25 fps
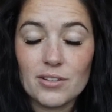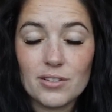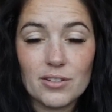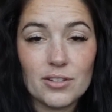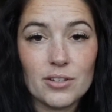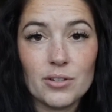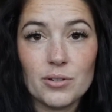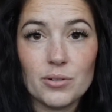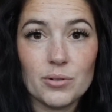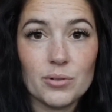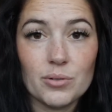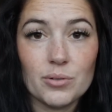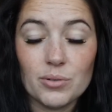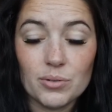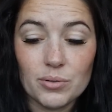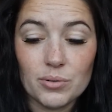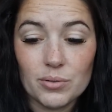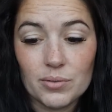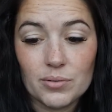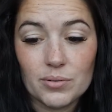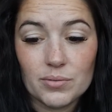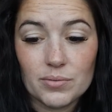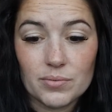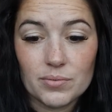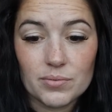
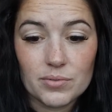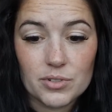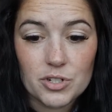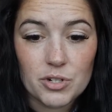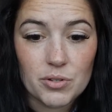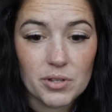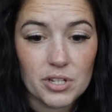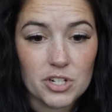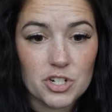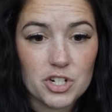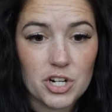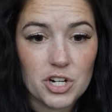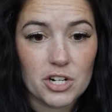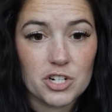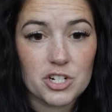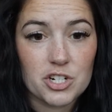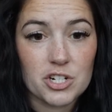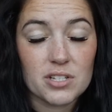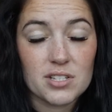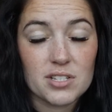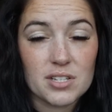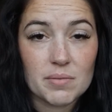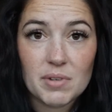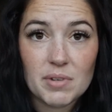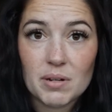you do the
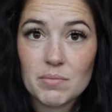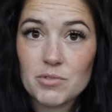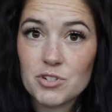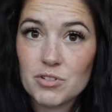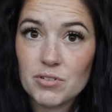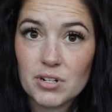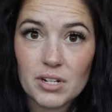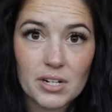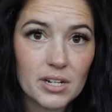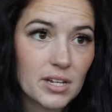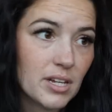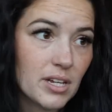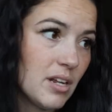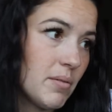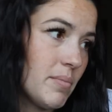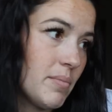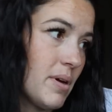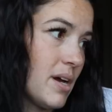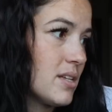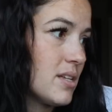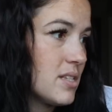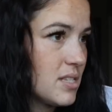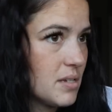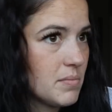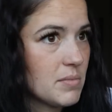injection, sometimes you need a heating
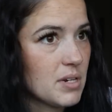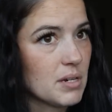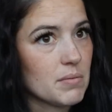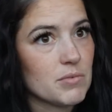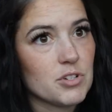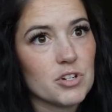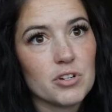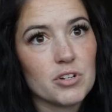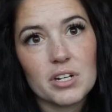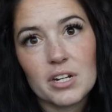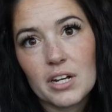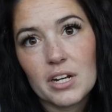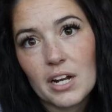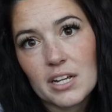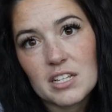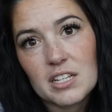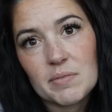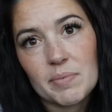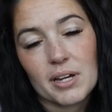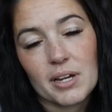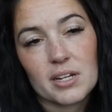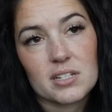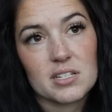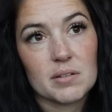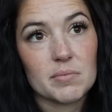pad, sometimes you need an ice
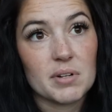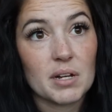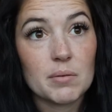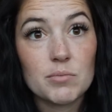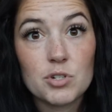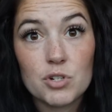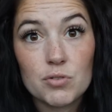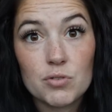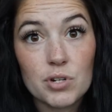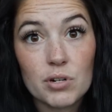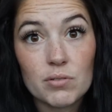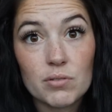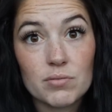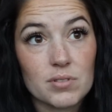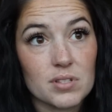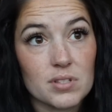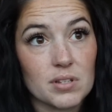pack, sometimes you don't.